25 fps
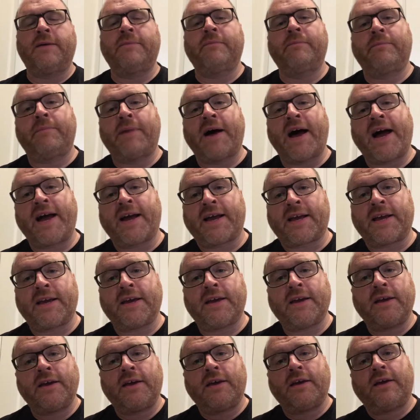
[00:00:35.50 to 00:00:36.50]
back
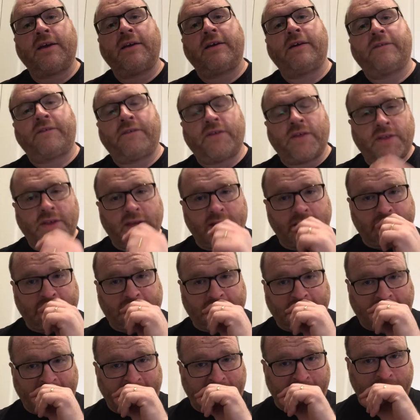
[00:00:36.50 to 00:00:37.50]
for
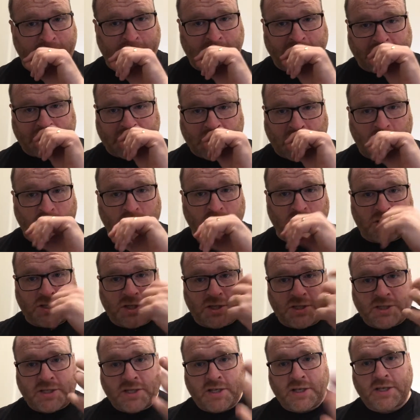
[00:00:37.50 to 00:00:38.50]
this
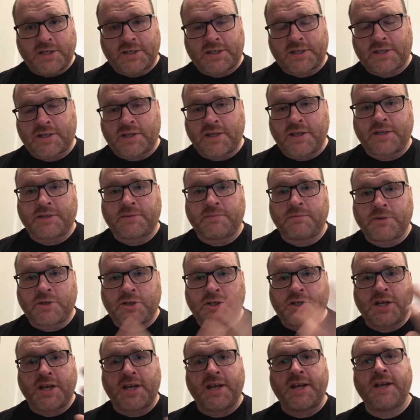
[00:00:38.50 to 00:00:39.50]
consciousness, this
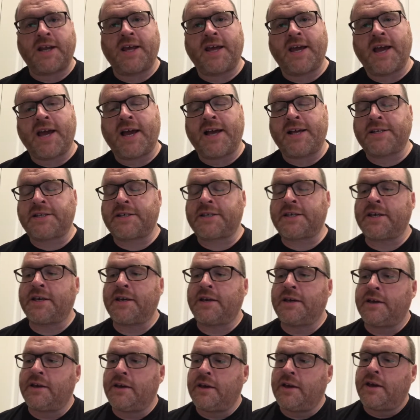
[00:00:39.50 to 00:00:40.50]
machine he has,
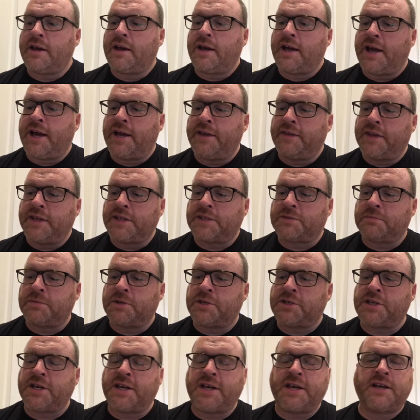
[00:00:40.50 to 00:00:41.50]
and this
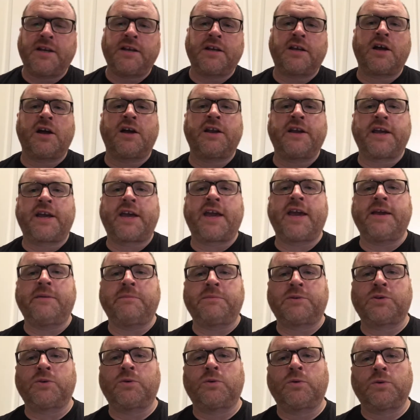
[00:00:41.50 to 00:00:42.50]
machine kind of
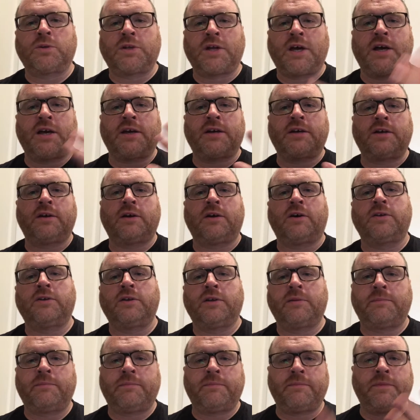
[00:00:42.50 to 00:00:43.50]
keeps order on
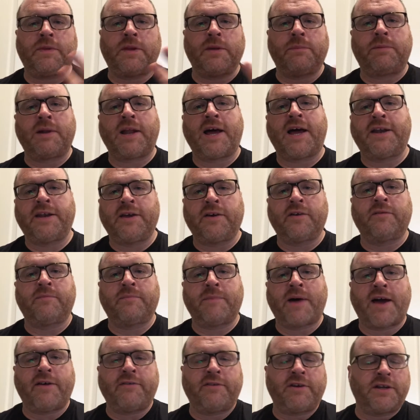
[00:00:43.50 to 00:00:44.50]
the planet of
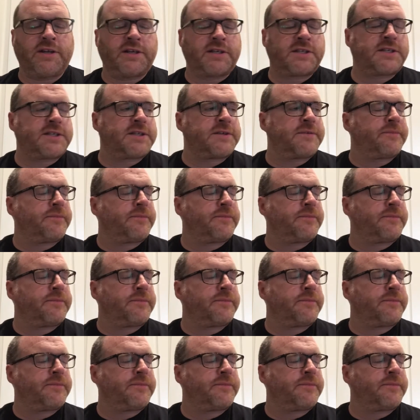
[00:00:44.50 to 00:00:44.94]
Marinus.